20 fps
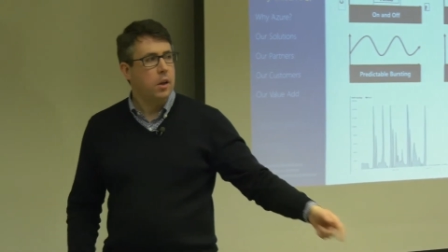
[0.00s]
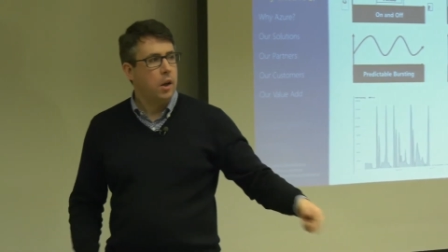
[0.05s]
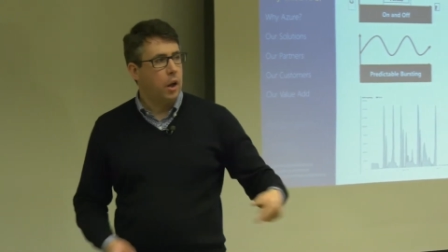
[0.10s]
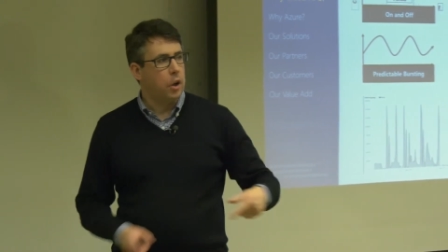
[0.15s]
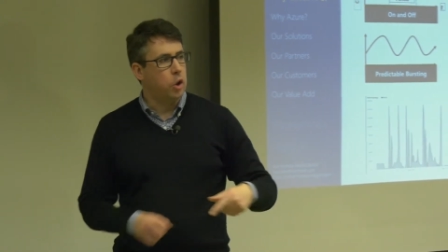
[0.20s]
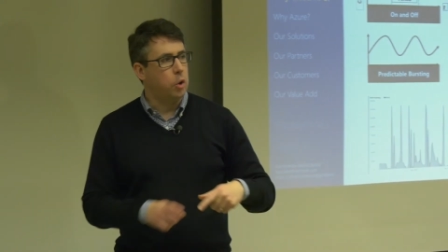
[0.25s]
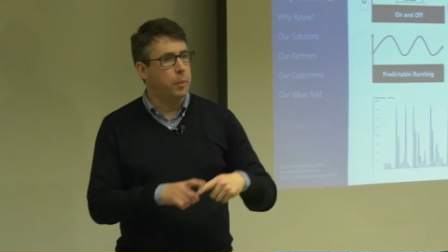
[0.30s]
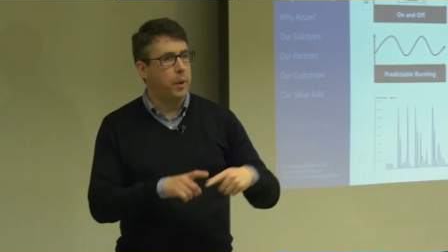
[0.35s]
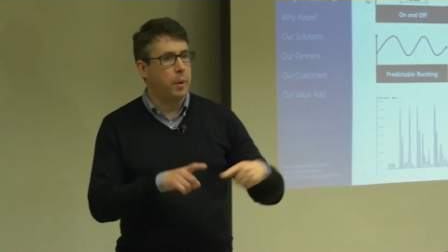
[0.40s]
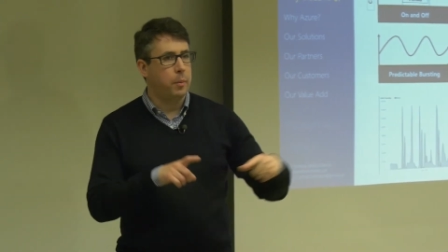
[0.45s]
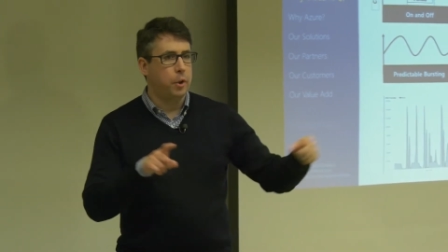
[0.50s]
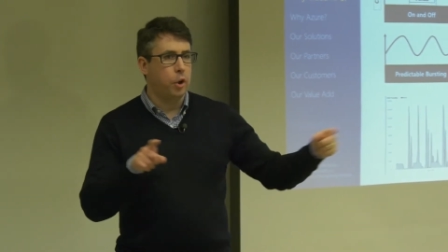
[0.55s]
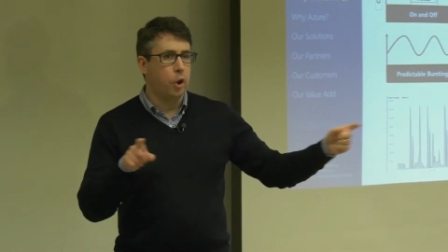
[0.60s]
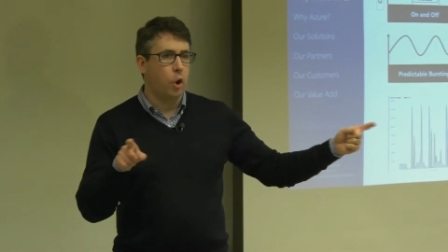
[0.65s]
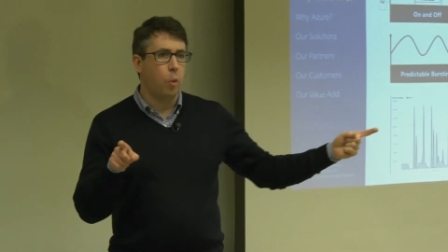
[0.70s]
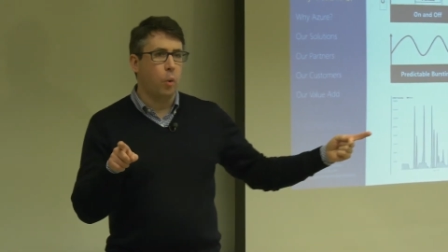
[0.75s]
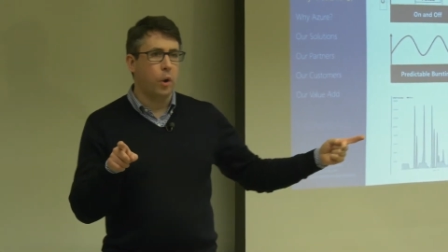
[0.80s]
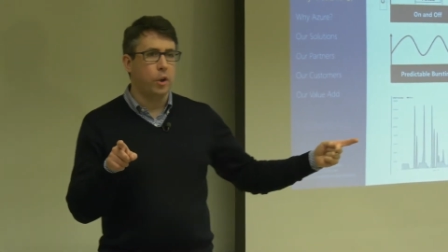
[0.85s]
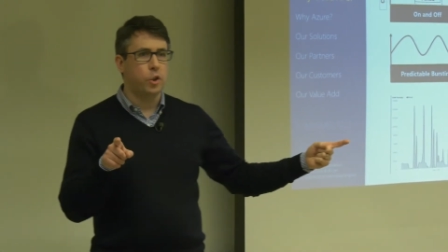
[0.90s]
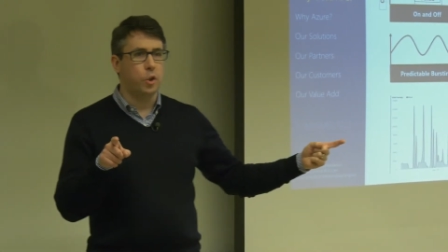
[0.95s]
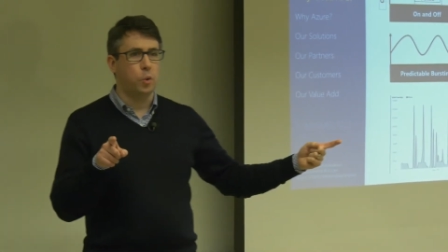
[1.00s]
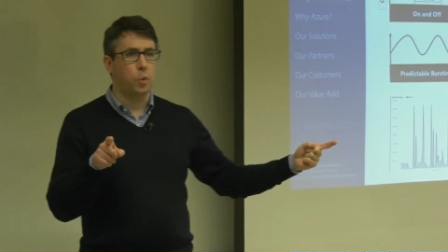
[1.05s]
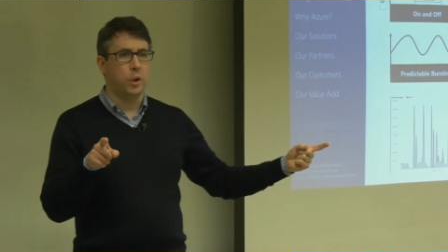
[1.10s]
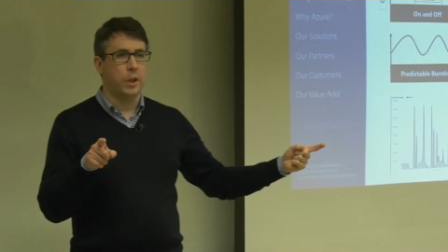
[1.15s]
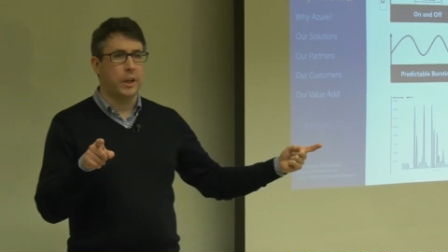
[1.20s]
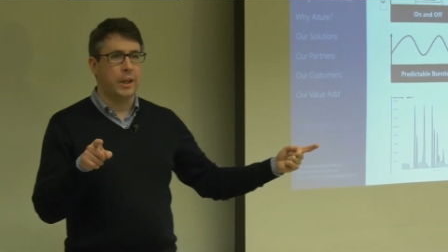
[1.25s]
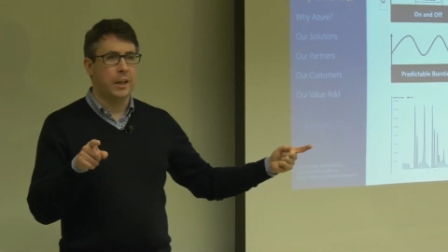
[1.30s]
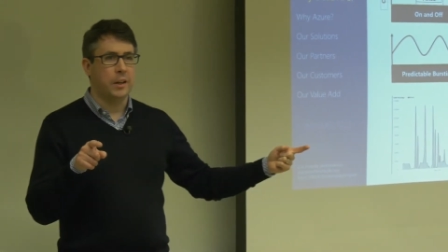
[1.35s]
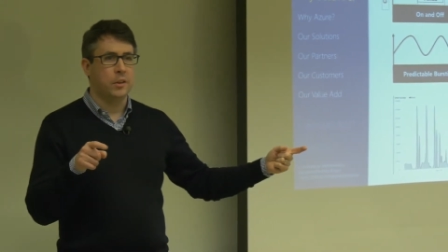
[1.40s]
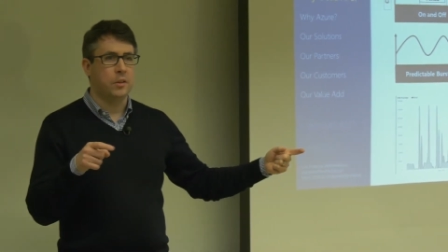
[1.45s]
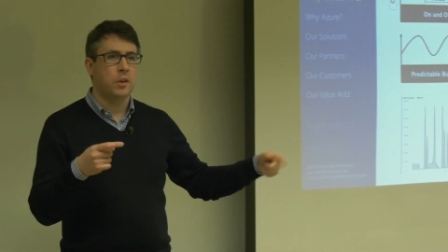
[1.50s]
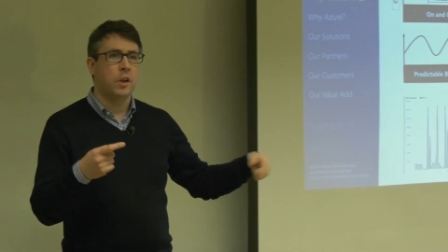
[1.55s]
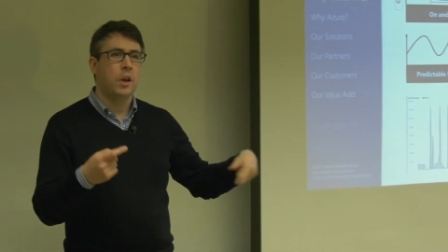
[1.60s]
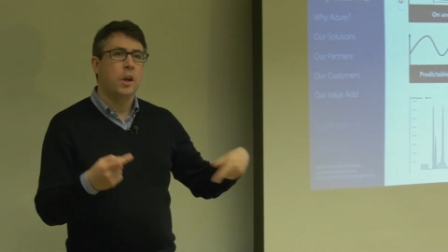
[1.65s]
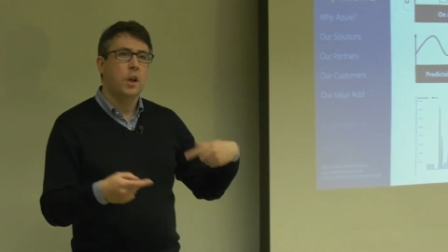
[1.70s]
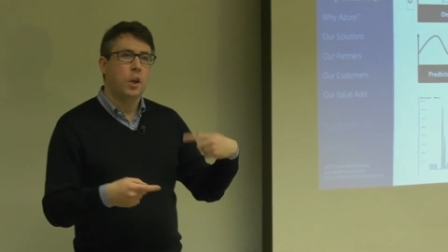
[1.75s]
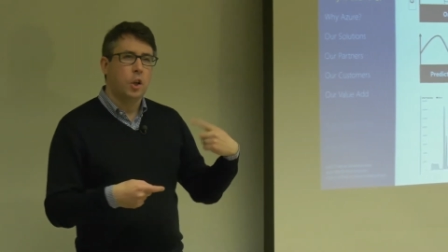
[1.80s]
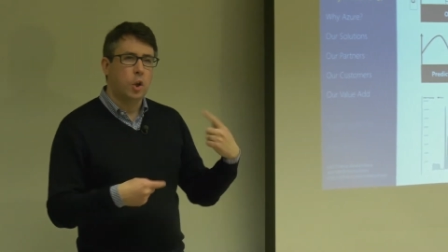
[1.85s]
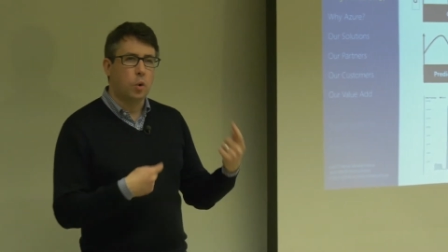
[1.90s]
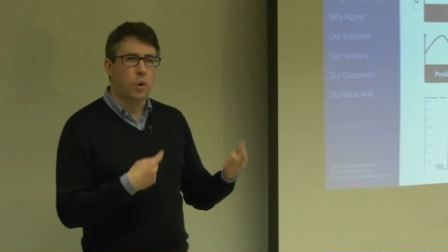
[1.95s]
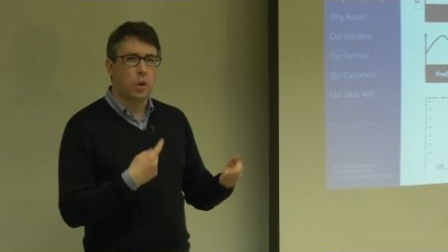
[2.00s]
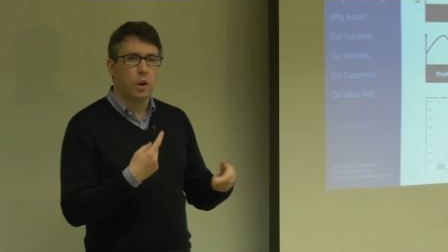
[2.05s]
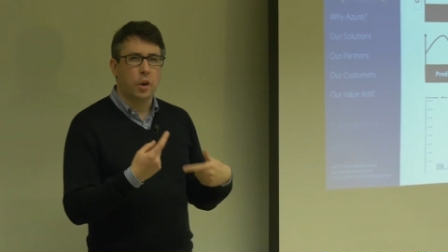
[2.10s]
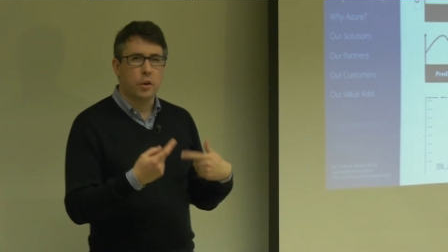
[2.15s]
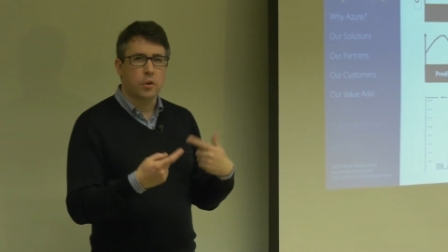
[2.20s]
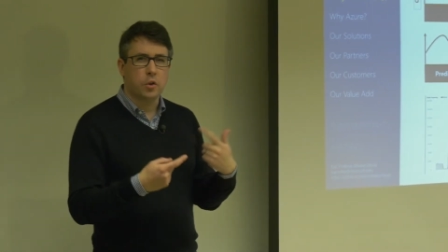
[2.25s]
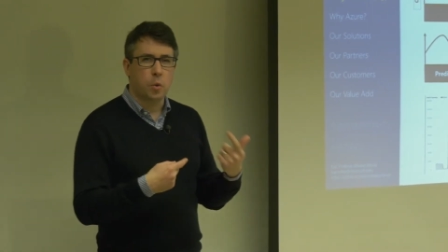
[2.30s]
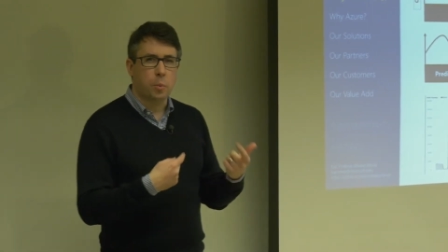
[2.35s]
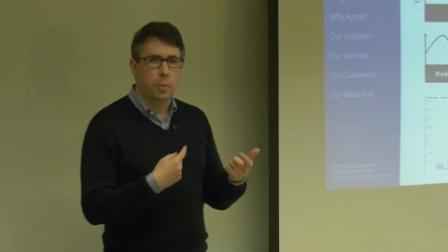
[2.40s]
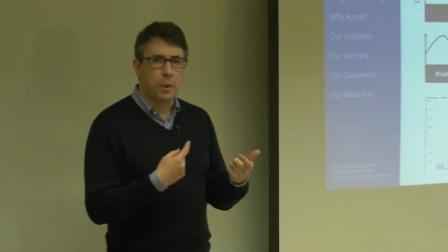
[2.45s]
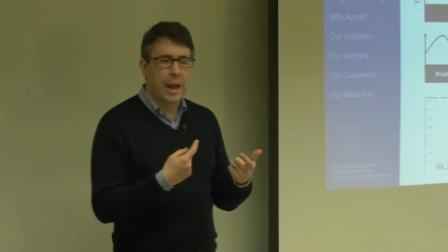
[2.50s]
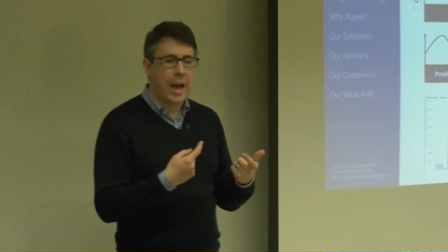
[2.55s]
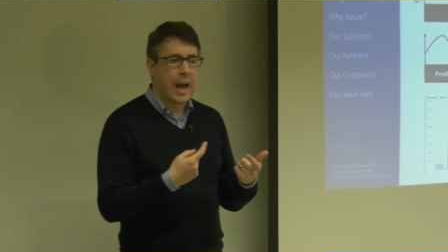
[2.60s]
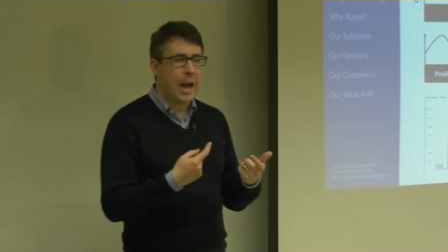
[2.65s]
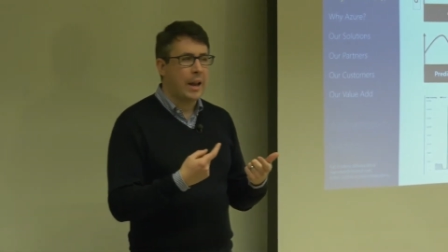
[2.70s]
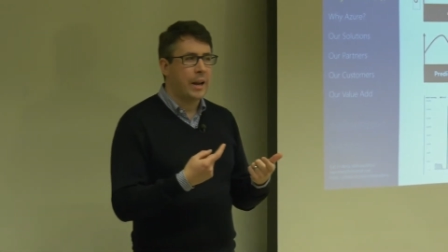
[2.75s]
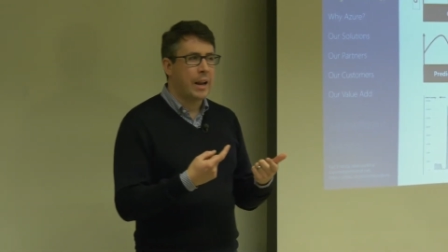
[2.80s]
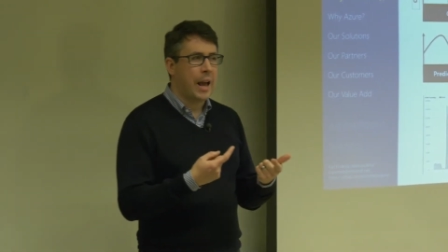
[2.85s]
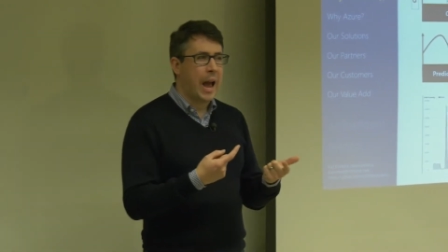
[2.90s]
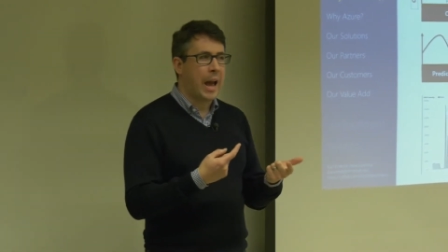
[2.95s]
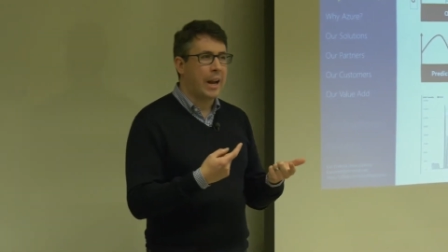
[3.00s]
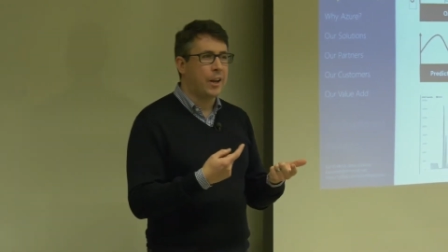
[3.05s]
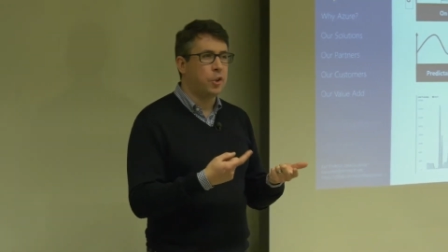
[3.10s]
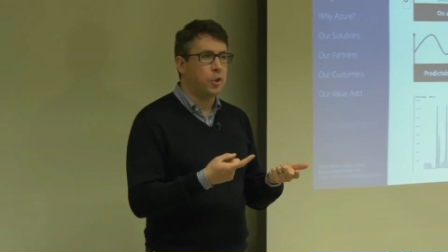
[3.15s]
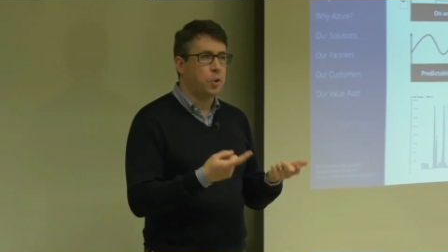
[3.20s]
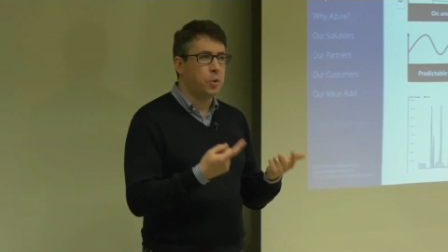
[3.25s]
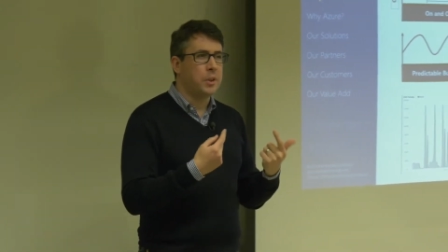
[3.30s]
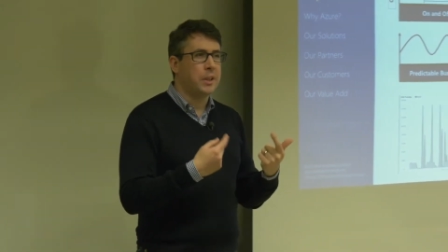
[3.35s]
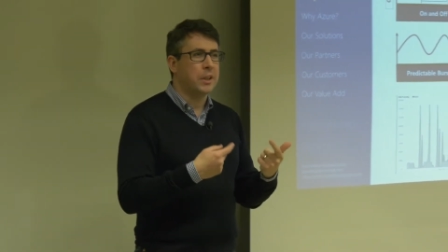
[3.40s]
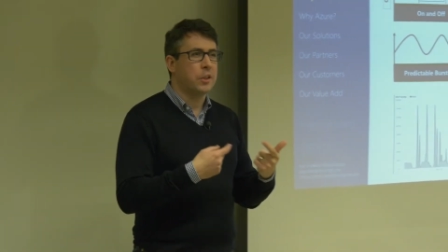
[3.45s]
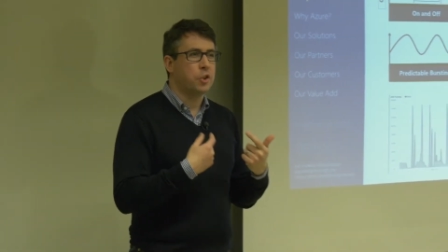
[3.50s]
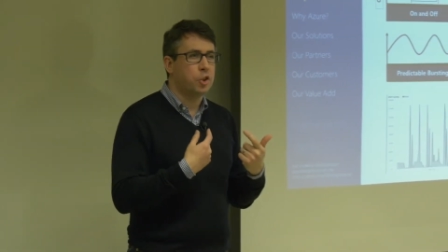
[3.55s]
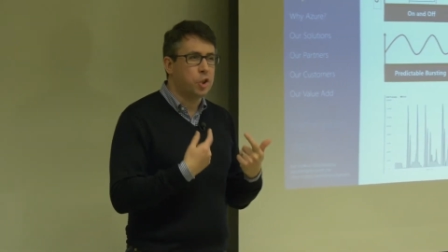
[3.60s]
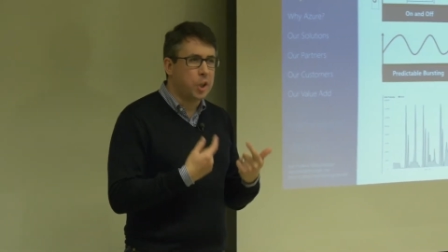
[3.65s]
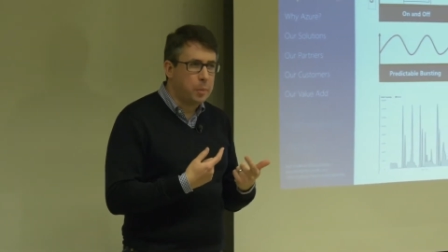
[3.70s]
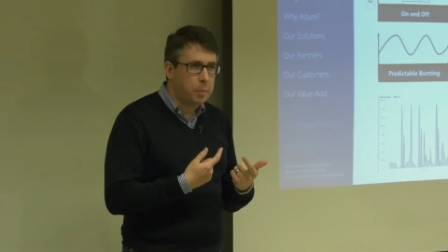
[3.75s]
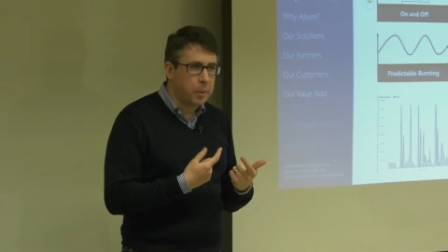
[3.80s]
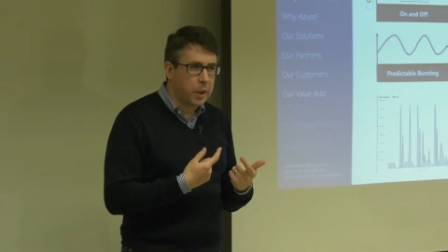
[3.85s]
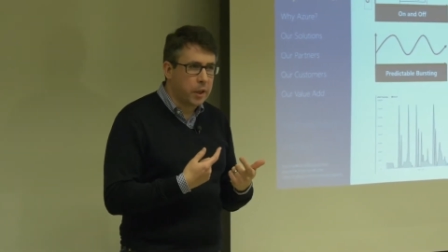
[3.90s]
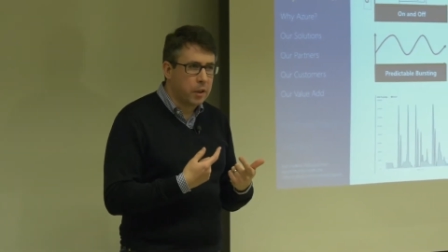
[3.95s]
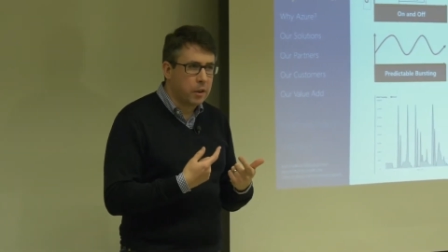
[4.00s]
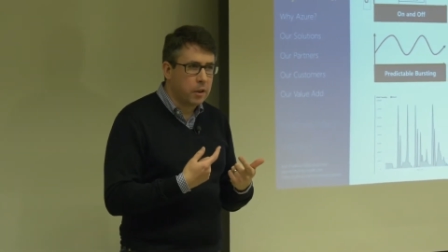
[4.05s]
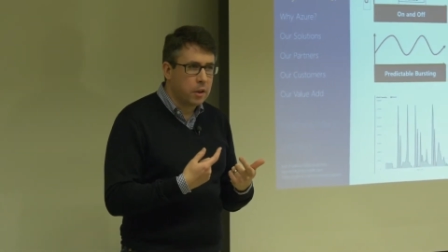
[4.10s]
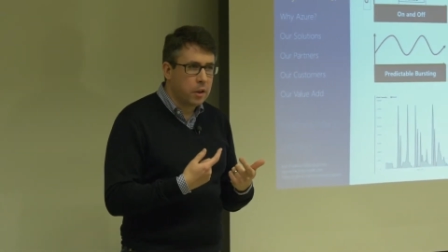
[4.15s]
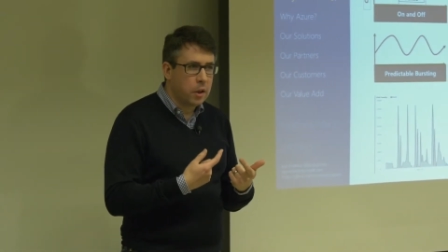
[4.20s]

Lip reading: and you maybe know what you will need, you can also plan and do things cheaply.